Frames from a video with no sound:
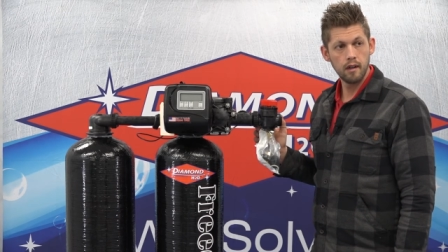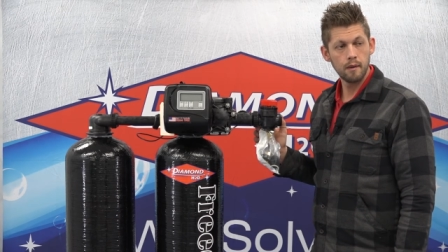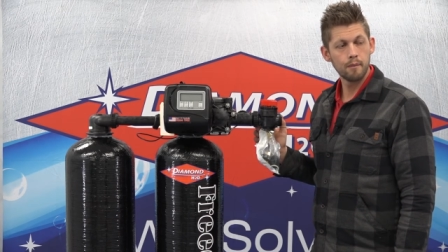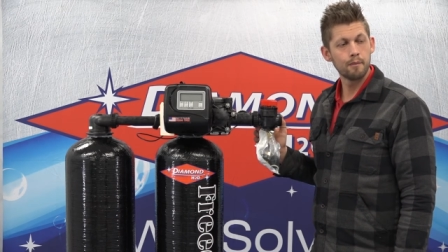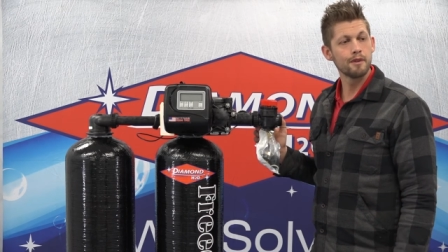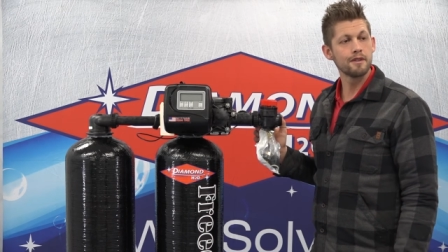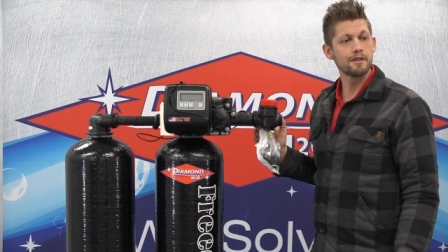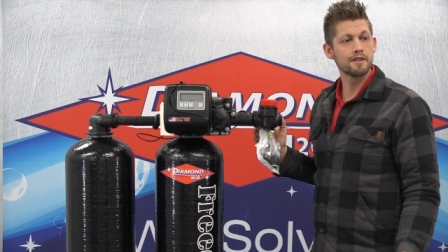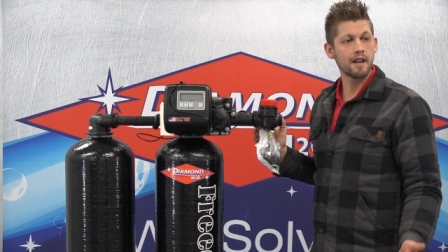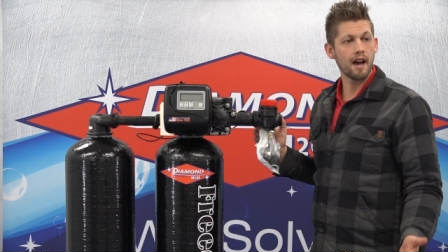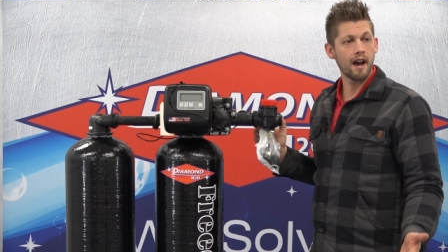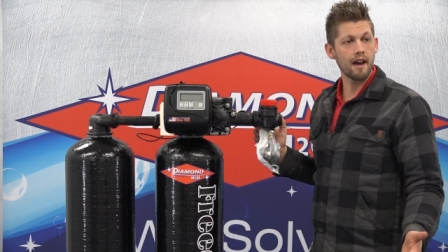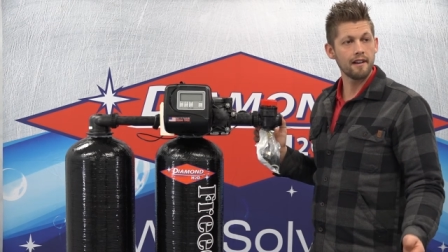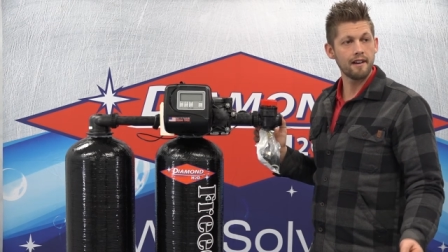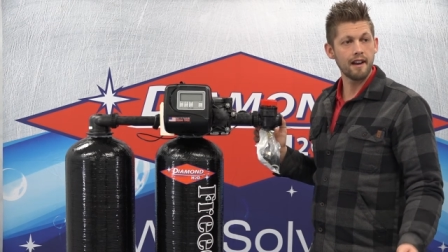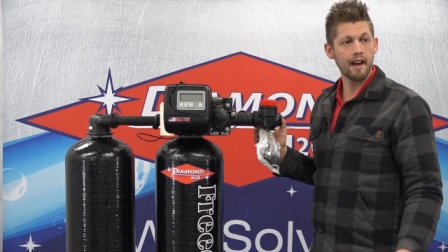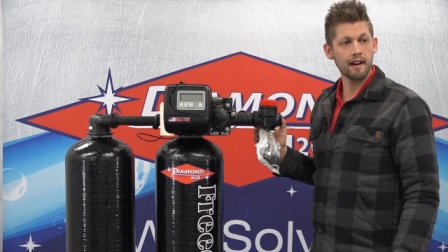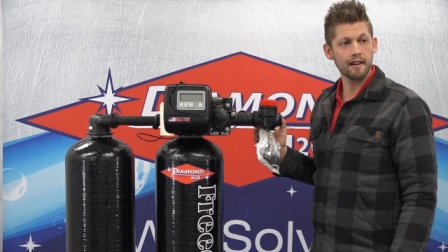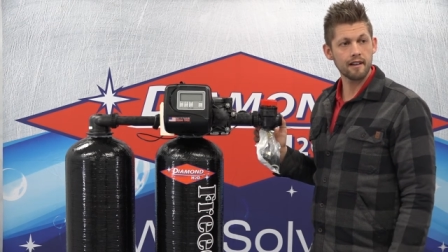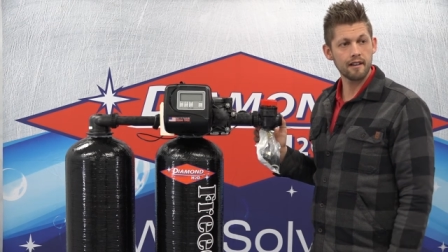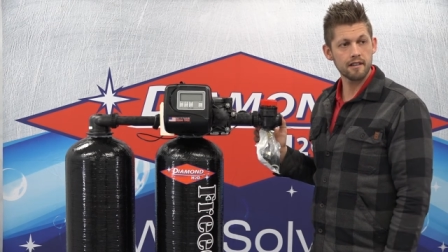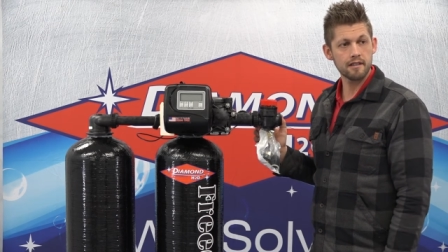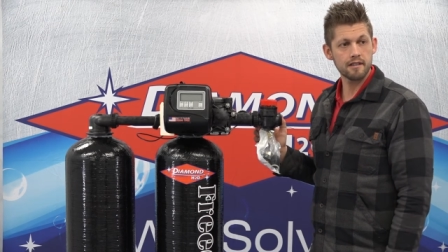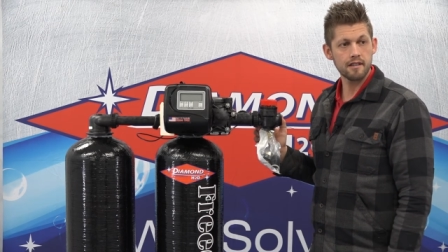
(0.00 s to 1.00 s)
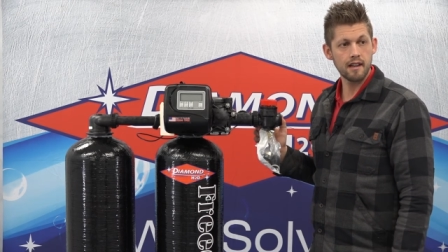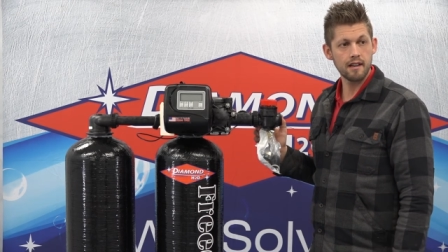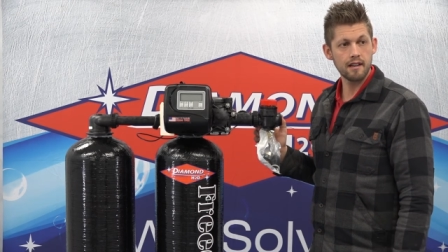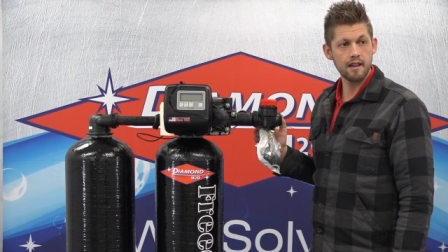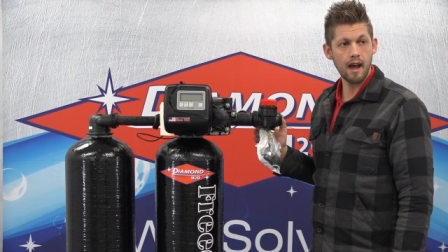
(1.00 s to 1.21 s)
please contact us at